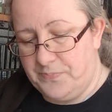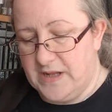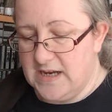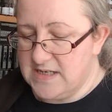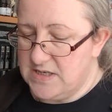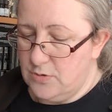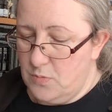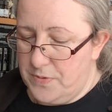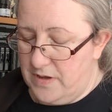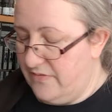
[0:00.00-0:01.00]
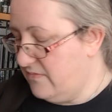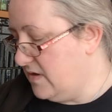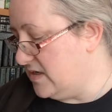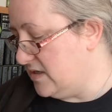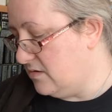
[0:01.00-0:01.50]
next up if,
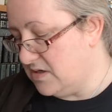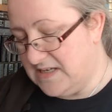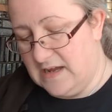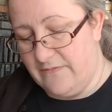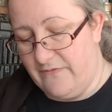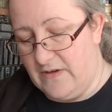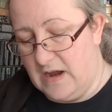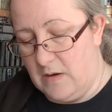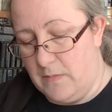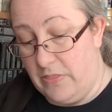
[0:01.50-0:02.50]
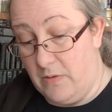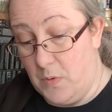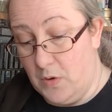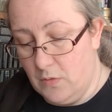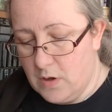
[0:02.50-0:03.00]
as long as I can find them in the
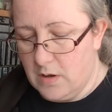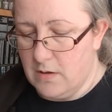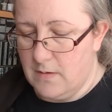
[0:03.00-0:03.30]
book